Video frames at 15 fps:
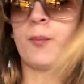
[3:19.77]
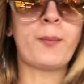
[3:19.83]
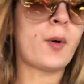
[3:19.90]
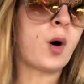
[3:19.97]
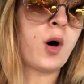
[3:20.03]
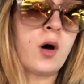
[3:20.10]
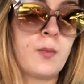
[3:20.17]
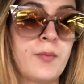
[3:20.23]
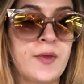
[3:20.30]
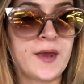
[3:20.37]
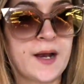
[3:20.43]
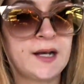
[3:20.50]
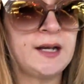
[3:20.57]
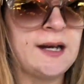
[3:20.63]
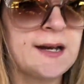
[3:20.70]
bulb
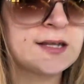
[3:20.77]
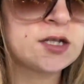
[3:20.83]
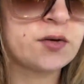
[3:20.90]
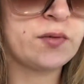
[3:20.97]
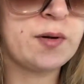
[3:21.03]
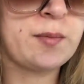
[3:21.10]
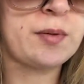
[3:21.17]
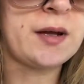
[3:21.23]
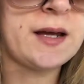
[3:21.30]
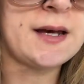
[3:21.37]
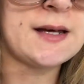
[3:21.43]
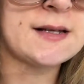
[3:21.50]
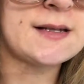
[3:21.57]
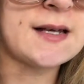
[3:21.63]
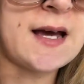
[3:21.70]
that I needed to
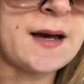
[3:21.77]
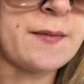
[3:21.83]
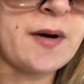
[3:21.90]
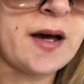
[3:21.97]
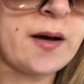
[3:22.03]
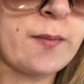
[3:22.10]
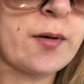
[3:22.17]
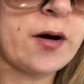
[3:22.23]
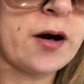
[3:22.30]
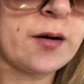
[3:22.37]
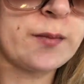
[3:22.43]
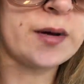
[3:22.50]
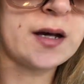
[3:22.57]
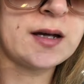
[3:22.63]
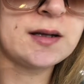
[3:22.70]
replace at my
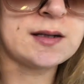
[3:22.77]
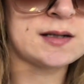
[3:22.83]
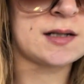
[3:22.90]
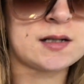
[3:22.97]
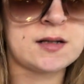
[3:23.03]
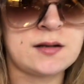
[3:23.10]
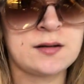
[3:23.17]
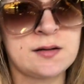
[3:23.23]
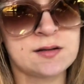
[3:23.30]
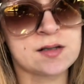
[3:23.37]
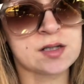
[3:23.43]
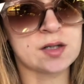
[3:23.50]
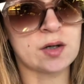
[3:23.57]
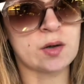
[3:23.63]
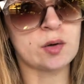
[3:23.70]
apartment.
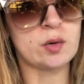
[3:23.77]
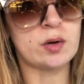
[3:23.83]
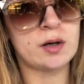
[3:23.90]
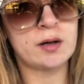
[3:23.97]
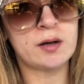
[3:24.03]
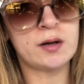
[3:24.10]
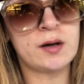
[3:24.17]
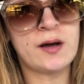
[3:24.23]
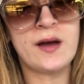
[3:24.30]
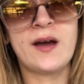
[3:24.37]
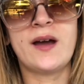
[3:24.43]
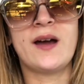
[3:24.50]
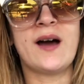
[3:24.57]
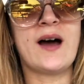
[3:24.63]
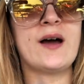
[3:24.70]
So
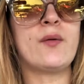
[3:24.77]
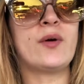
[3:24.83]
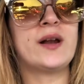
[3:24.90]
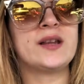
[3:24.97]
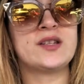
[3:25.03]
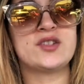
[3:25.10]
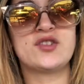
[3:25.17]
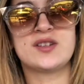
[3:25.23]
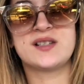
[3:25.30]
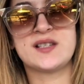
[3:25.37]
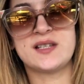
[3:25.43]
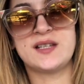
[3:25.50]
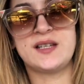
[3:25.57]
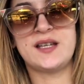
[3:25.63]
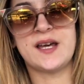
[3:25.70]
I wanted to
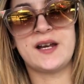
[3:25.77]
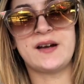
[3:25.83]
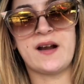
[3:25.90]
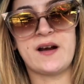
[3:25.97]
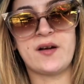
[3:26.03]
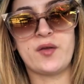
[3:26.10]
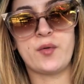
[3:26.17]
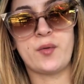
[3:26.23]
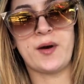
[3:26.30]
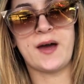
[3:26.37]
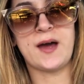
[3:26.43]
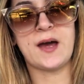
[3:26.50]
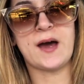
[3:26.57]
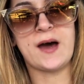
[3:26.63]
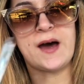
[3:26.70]
just get it out of the
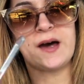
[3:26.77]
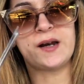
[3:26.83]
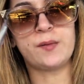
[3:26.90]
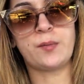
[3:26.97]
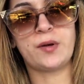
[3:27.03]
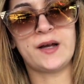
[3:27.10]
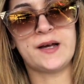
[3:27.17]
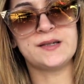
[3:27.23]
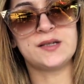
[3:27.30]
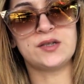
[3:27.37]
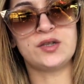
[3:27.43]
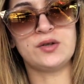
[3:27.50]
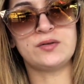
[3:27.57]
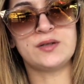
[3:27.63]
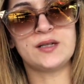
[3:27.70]
way. I had it planned to
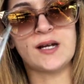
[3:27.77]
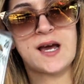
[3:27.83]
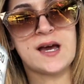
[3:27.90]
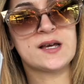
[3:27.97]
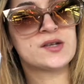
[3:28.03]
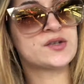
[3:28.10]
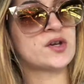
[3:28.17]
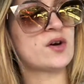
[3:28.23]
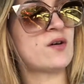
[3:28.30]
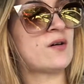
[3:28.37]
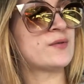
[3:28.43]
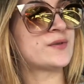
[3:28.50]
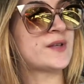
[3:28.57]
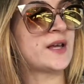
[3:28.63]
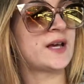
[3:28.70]
do today, so
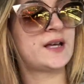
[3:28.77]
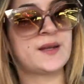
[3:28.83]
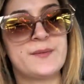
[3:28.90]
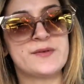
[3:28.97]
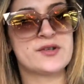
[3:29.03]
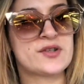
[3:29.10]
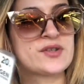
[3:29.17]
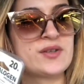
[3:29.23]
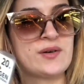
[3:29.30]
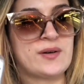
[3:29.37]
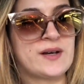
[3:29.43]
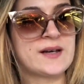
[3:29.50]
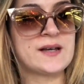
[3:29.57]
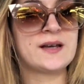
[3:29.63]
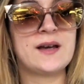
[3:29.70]
I was like, let me just do
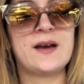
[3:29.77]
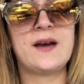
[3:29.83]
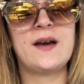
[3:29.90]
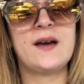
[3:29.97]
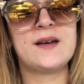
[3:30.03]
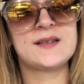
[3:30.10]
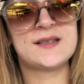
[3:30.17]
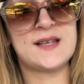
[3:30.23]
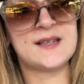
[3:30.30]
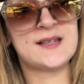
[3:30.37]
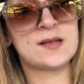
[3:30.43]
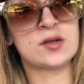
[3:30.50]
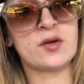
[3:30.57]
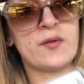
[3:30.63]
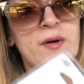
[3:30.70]
it. Since it's